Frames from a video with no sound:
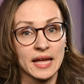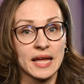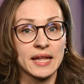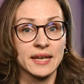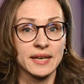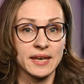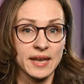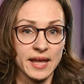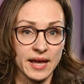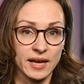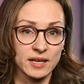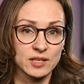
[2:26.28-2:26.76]

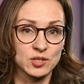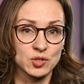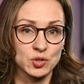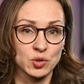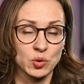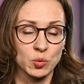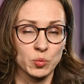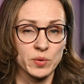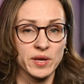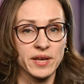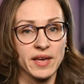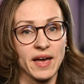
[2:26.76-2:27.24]
Next,
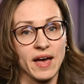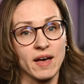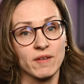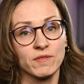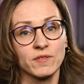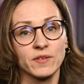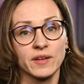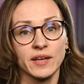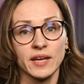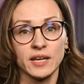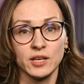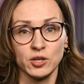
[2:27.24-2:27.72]
we have
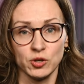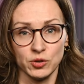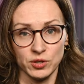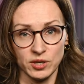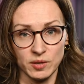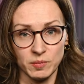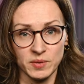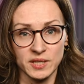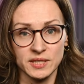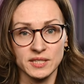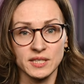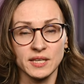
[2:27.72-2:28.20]

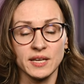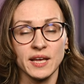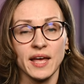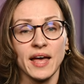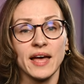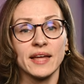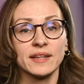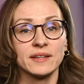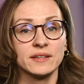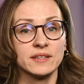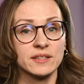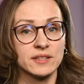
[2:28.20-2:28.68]
anonymity
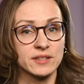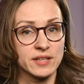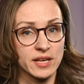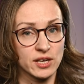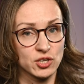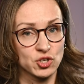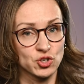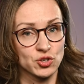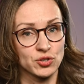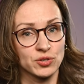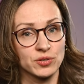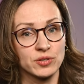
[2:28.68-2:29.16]
and
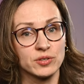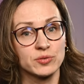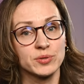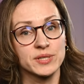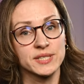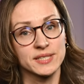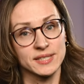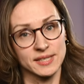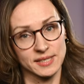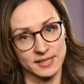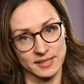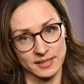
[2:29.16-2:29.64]
detection
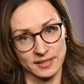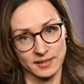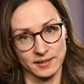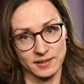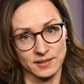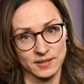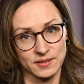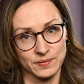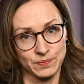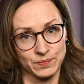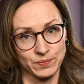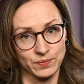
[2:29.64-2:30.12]

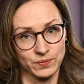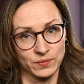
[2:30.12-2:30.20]
resistance.